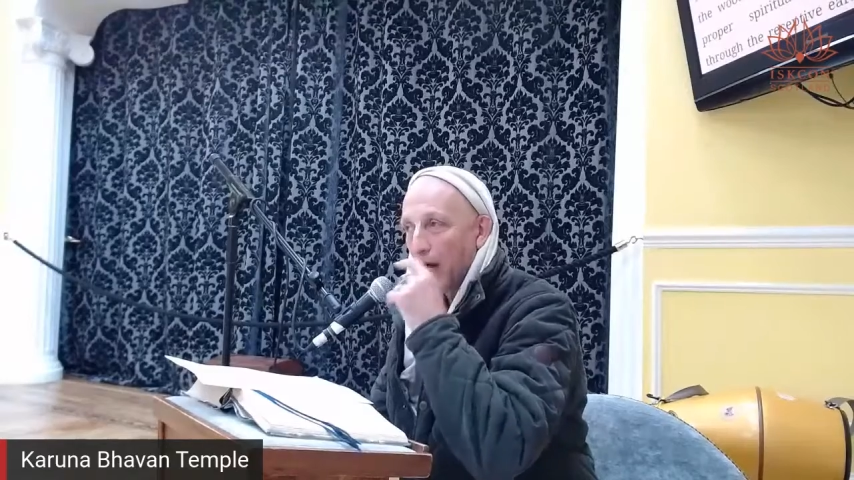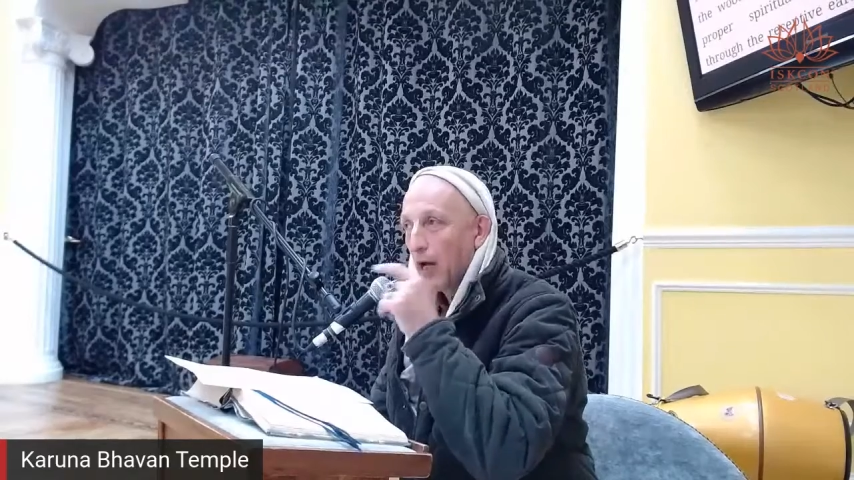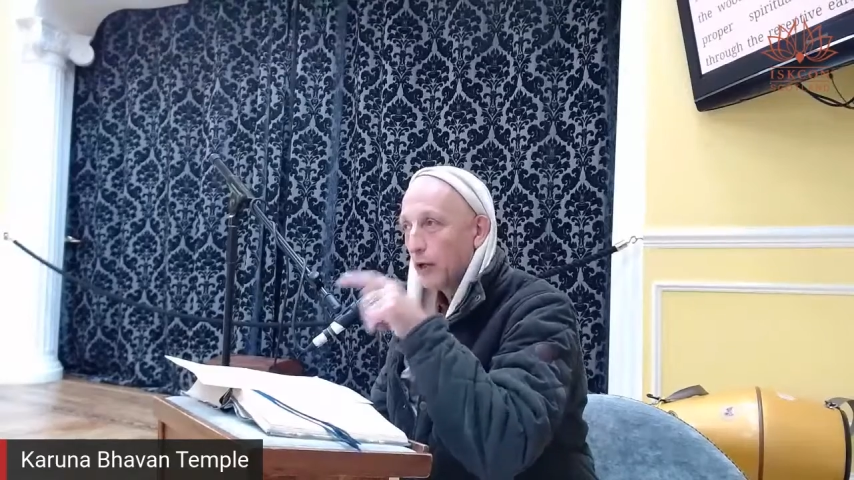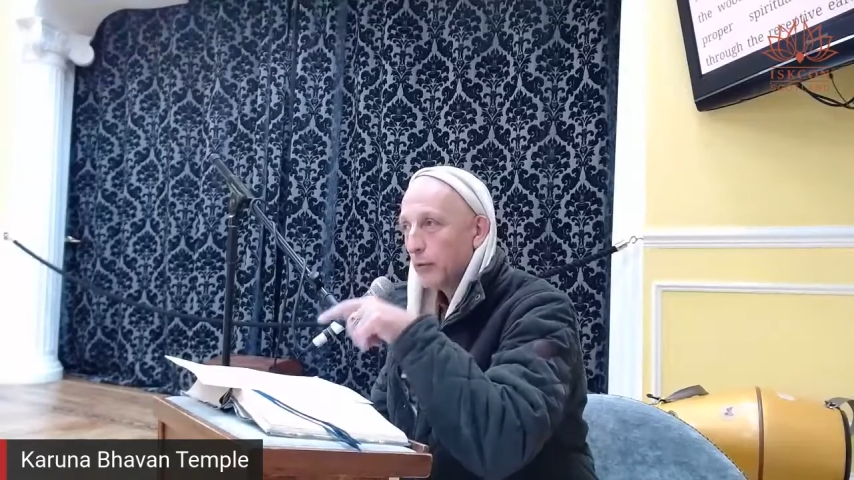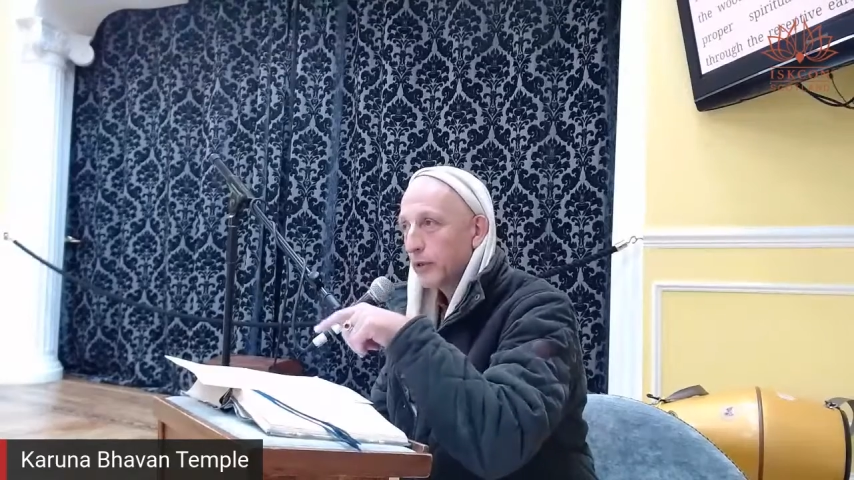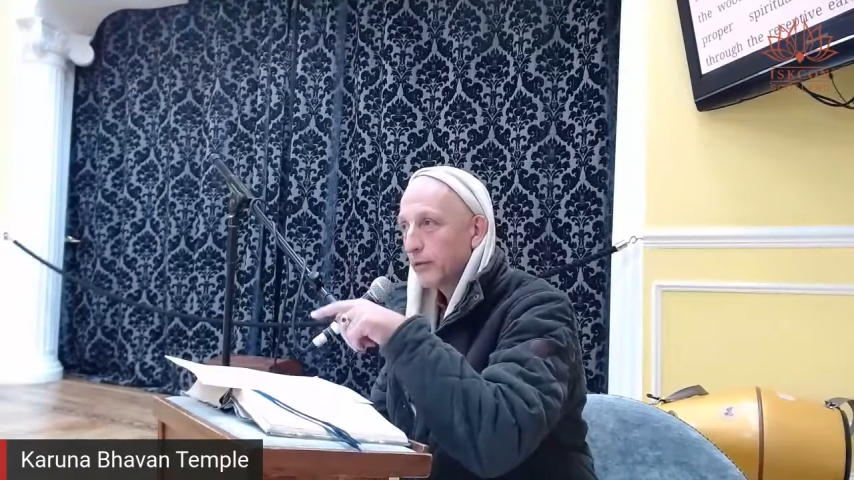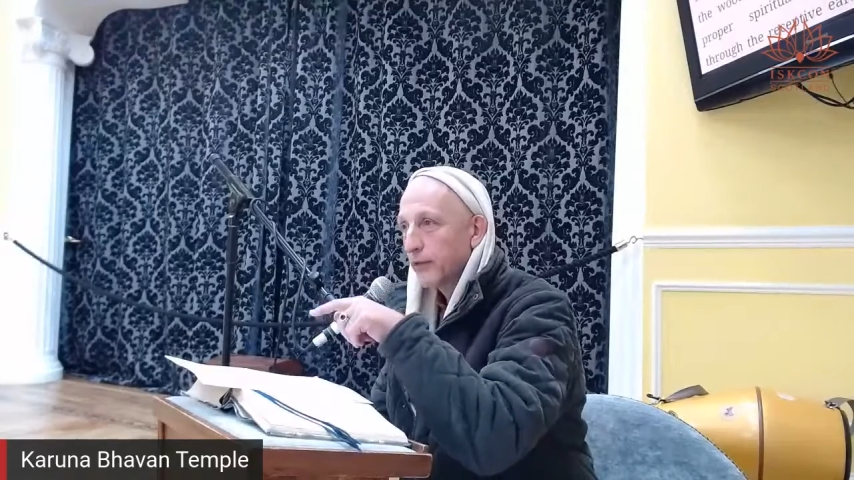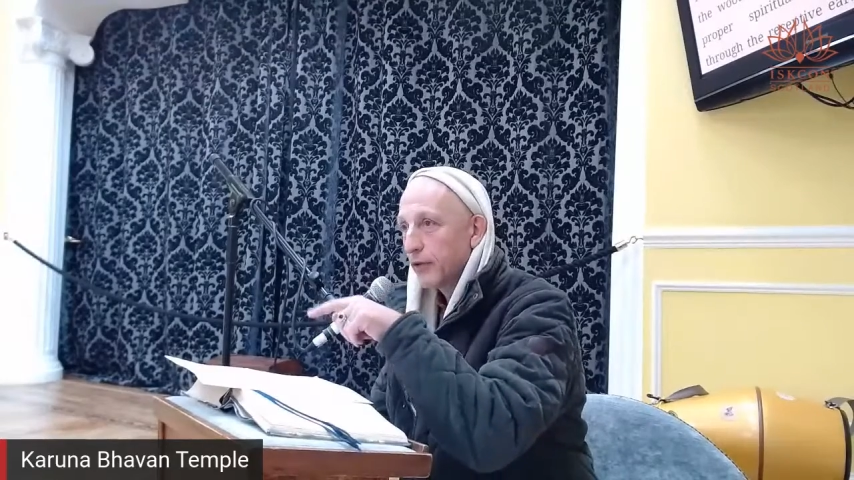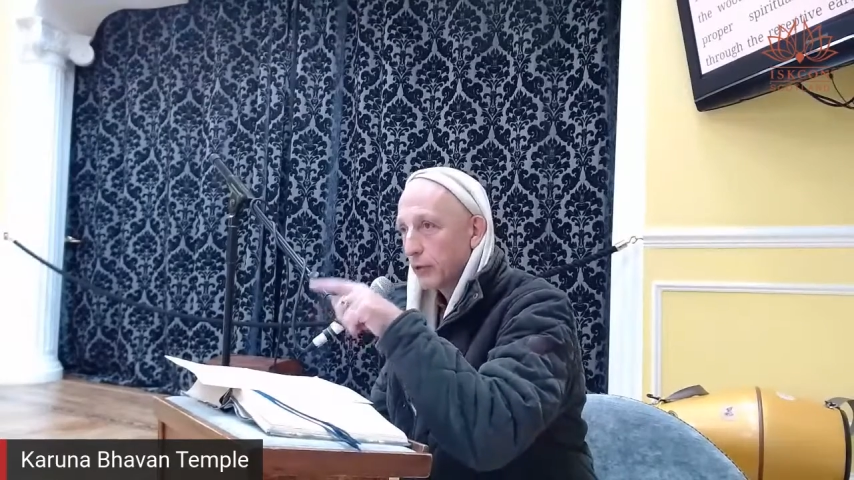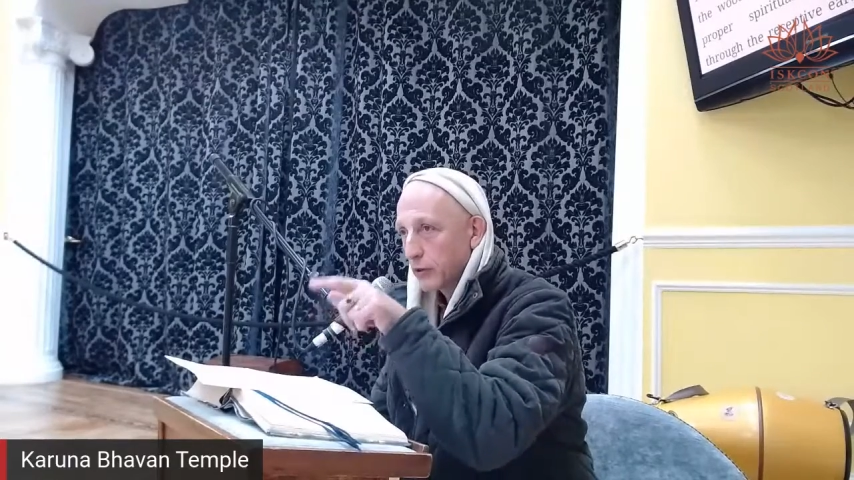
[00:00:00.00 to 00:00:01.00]
I know
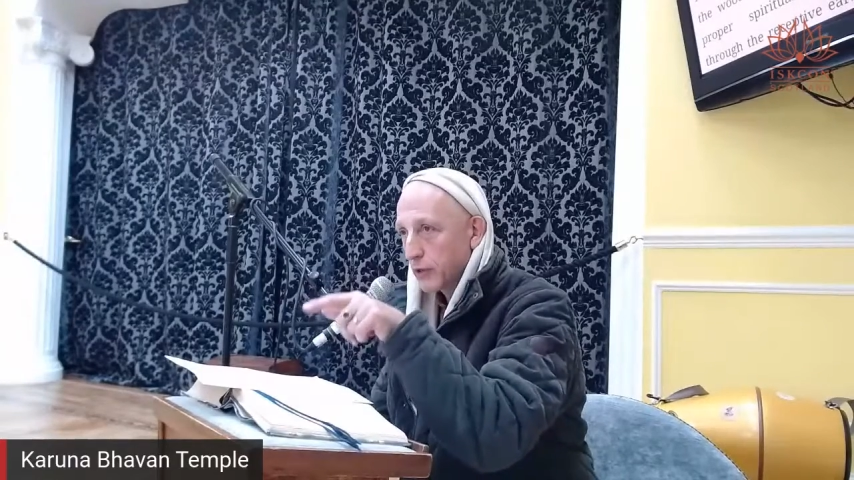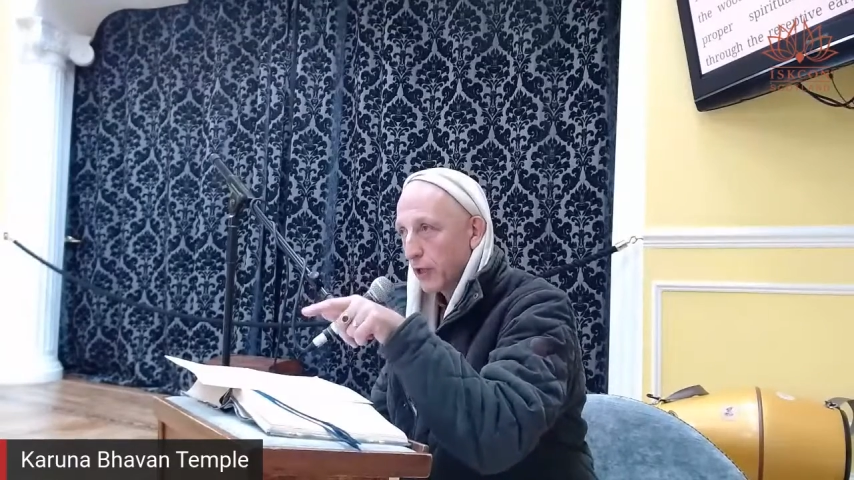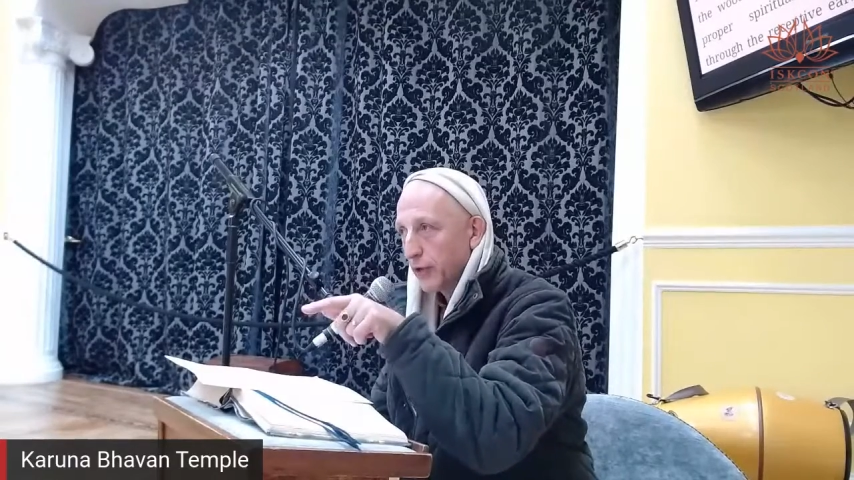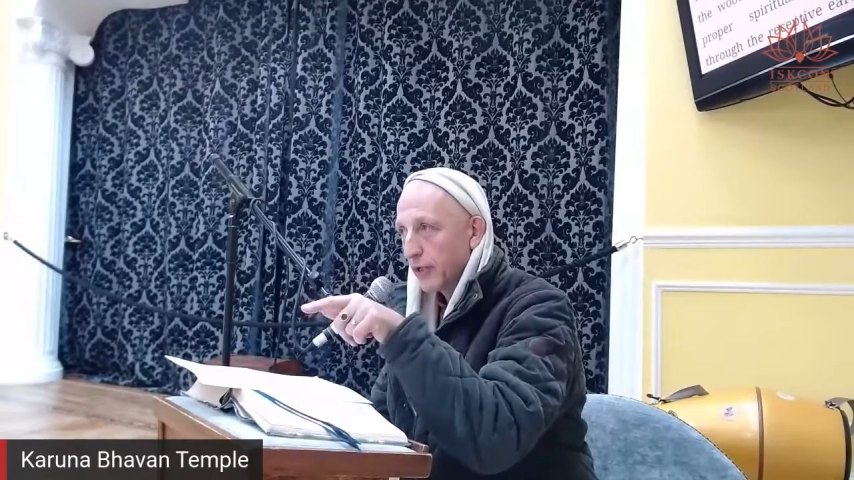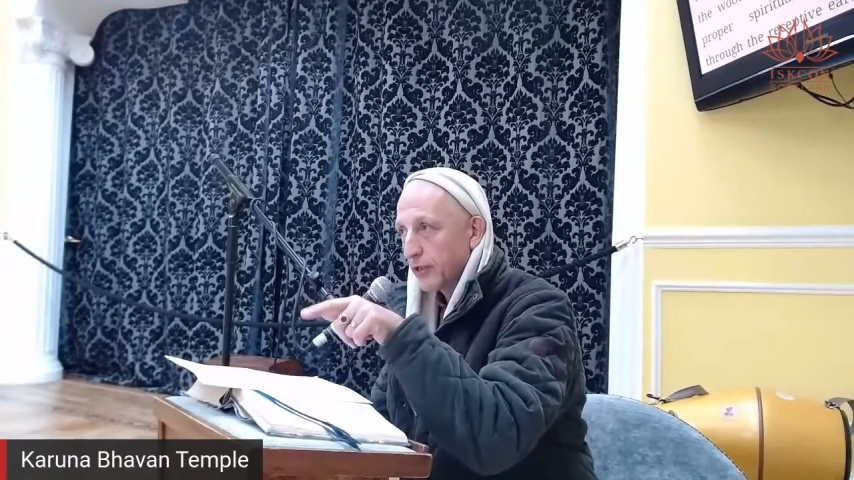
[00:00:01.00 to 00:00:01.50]
if you know the sloka,